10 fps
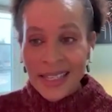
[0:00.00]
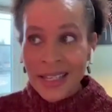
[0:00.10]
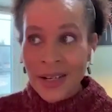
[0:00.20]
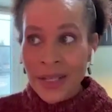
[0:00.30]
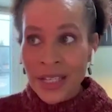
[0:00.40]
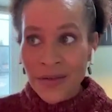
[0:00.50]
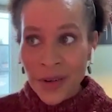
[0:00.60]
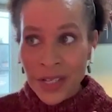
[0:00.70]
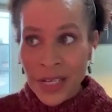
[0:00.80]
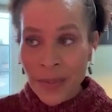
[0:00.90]
It's, as a
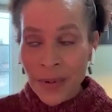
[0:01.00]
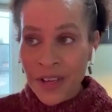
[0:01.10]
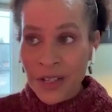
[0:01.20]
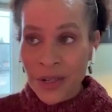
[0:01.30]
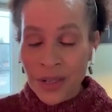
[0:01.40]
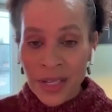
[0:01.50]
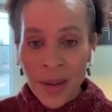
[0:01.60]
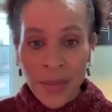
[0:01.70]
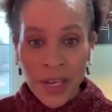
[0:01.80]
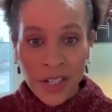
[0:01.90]
diversity professional, it's
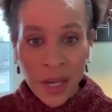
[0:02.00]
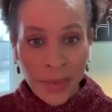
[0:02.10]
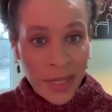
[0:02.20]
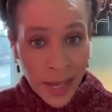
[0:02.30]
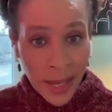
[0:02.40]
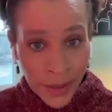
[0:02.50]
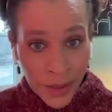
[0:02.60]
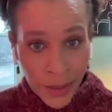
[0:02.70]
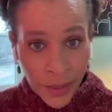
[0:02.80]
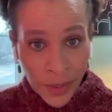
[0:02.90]
not my job to tell
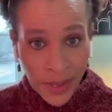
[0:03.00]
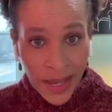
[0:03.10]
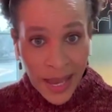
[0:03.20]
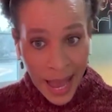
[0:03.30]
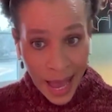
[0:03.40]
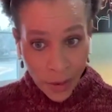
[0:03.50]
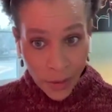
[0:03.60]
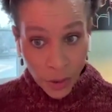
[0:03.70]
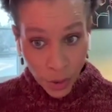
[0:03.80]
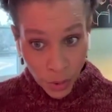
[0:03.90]
you
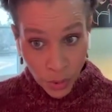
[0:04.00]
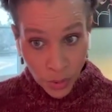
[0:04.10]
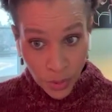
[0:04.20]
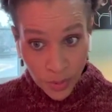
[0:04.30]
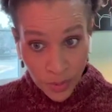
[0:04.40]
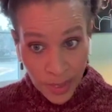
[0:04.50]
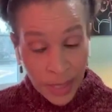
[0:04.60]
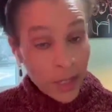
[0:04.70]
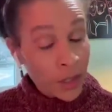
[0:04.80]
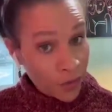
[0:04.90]
how you
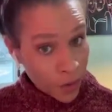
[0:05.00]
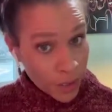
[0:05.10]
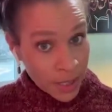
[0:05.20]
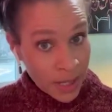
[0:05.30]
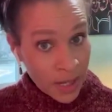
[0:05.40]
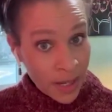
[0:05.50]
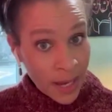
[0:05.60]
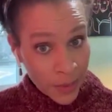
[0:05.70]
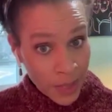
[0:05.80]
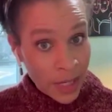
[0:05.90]
think diversity,
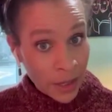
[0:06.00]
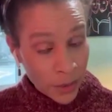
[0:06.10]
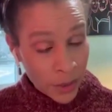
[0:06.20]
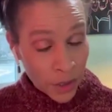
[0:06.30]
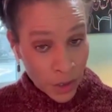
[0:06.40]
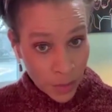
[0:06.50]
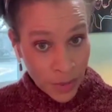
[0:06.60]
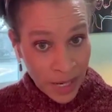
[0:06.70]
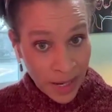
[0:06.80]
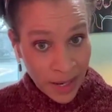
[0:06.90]
equity, inclusion
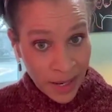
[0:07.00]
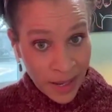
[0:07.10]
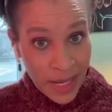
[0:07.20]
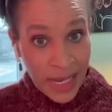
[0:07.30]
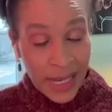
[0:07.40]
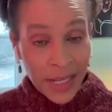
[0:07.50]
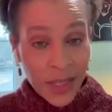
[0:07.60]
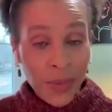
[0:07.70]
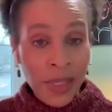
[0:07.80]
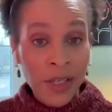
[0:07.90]
should be.
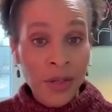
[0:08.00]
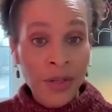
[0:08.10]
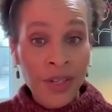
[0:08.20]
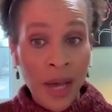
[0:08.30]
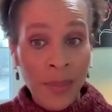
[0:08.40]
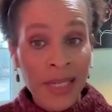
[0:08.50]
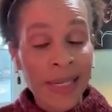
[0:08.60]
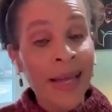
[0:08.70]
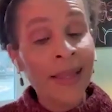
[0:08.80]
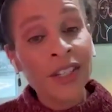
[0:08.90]
It's really your job
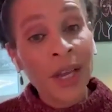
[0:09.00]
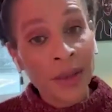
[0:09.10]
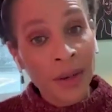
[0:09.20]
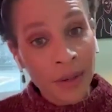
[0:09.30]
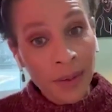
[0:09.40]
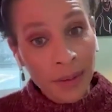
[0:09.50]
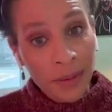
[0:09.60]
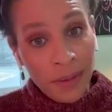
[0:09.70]
to tell each other